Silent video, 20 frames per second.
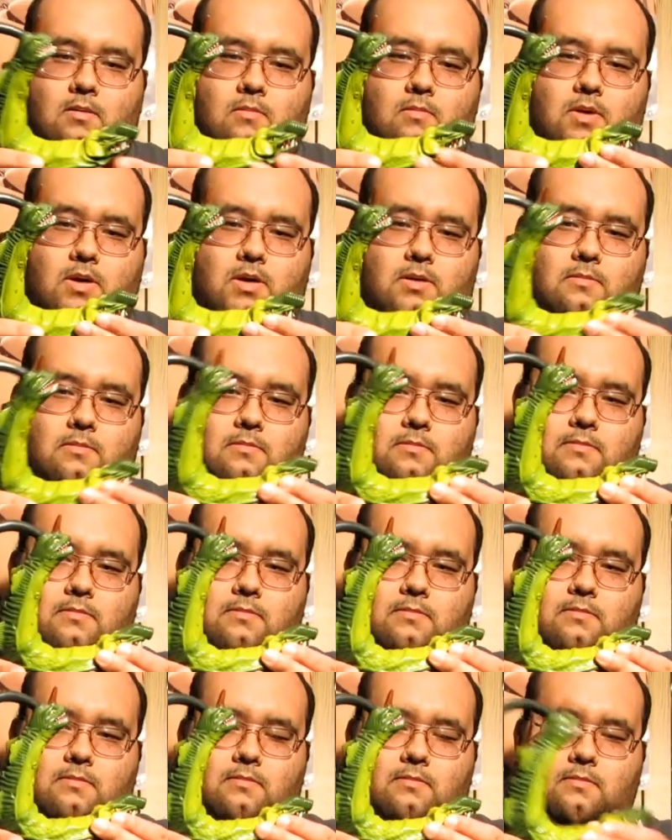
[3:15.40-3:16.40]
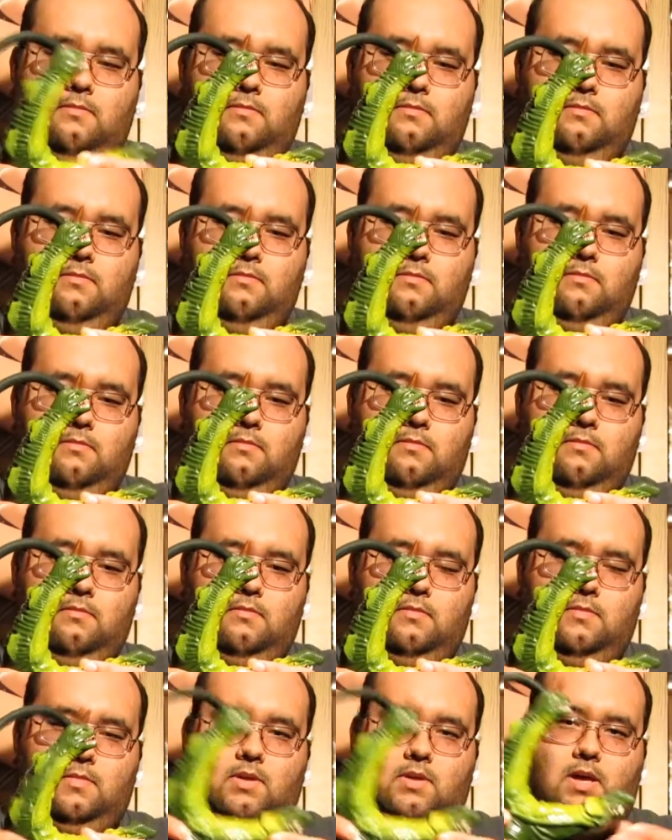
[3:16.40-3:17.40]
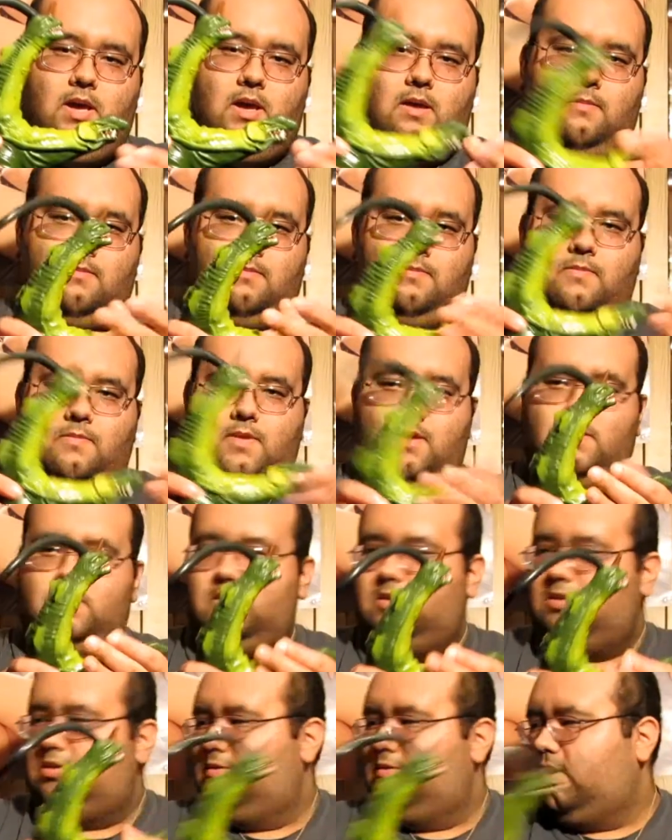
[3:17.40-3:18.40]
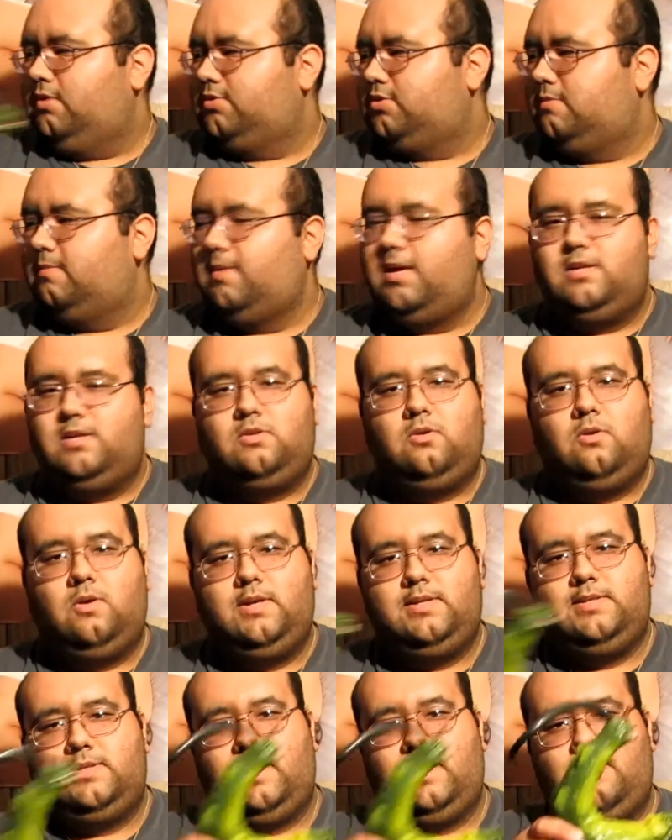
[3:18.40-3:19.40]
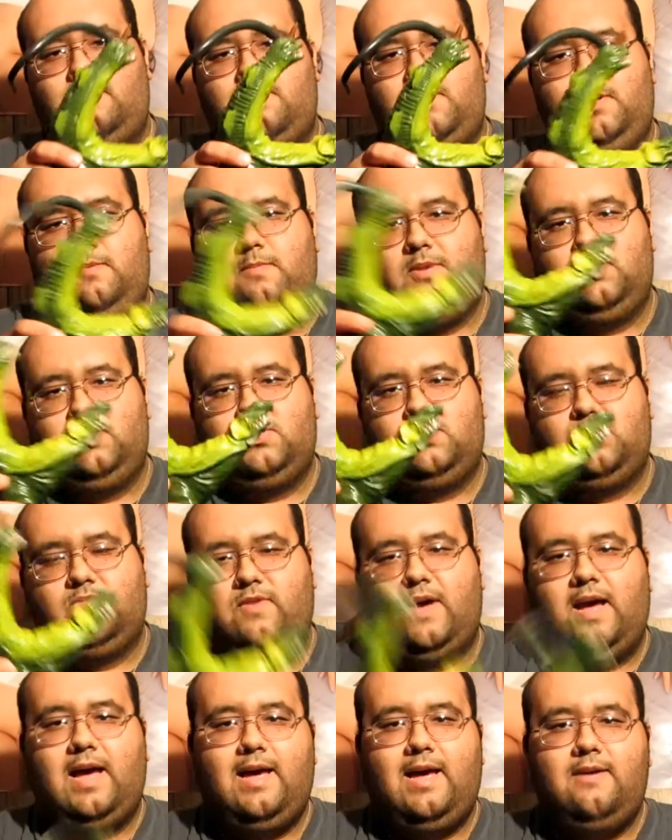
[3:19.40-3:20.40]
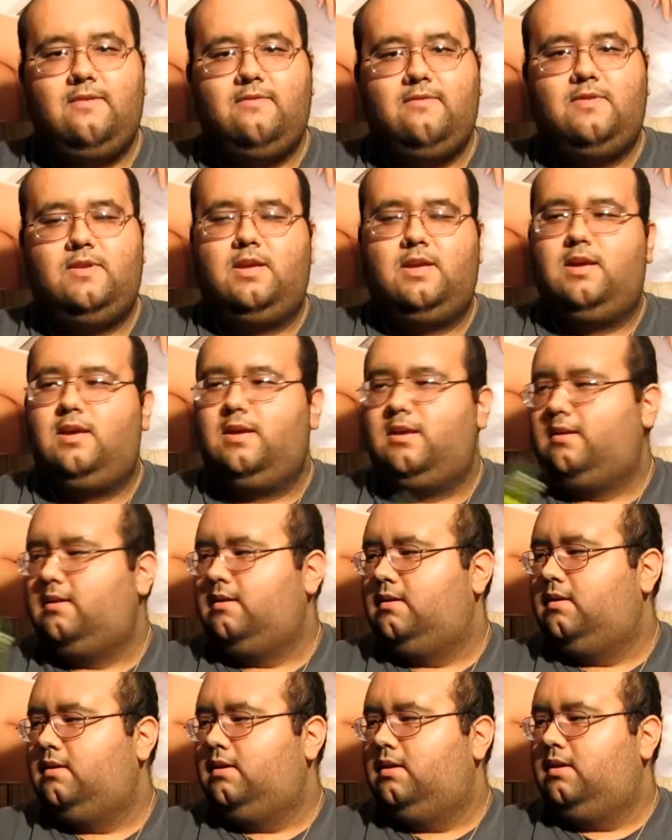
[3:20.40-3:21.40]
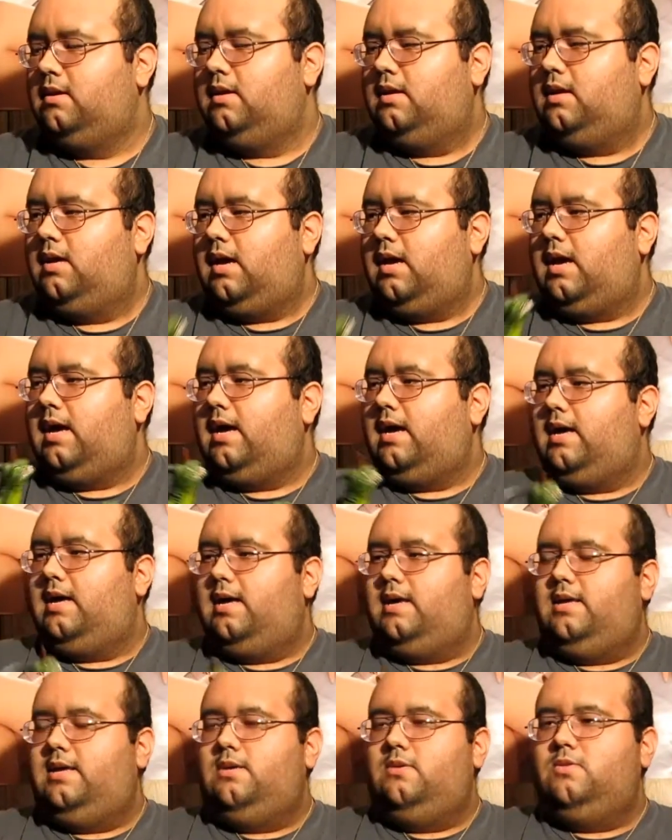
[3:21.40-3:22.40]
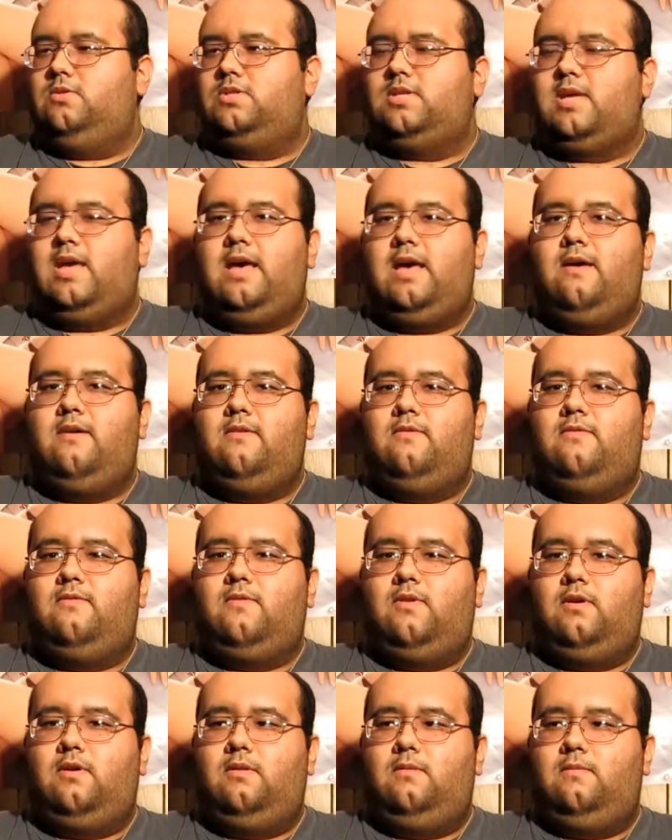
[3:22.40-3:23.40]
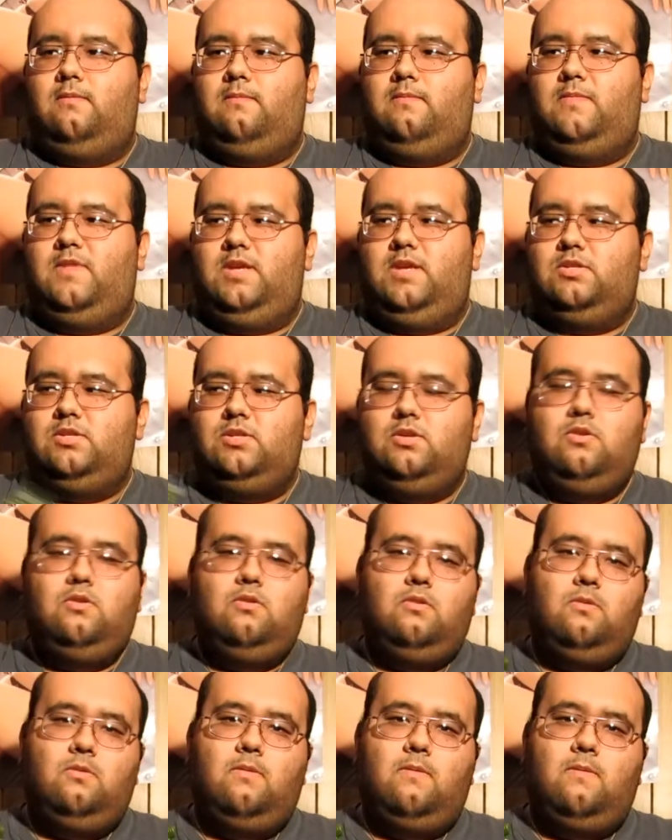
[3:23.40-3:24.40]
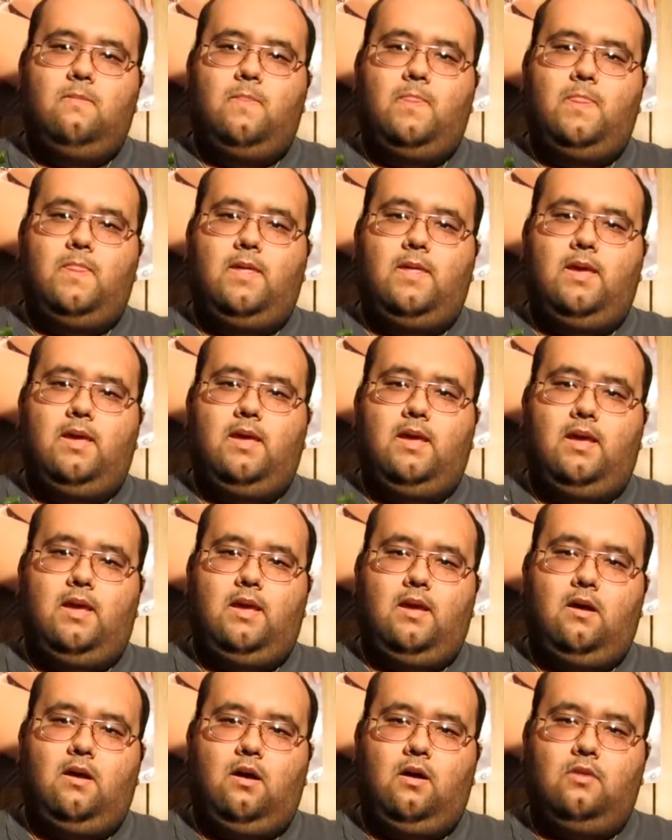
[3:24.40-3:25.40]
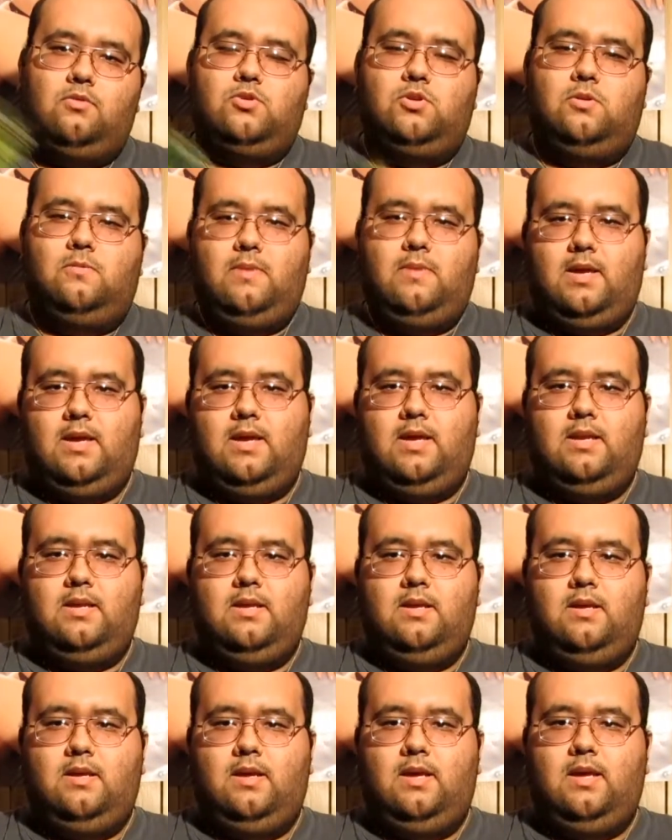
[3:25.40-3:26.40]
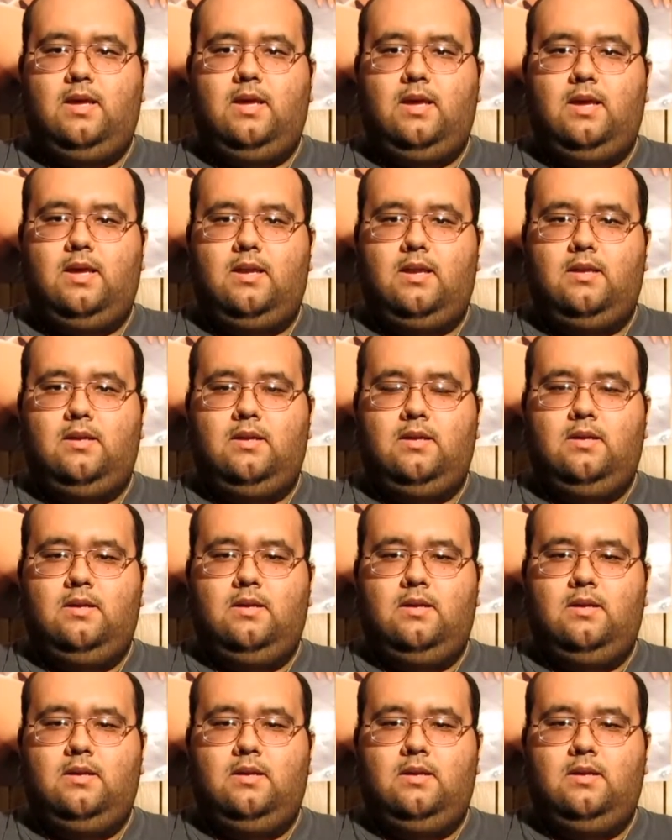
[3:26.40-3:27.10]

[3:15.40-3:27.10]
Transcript: But yeah, these are the two Ultraman toys that pretty much survived, and I used to have these two, Ultraman, and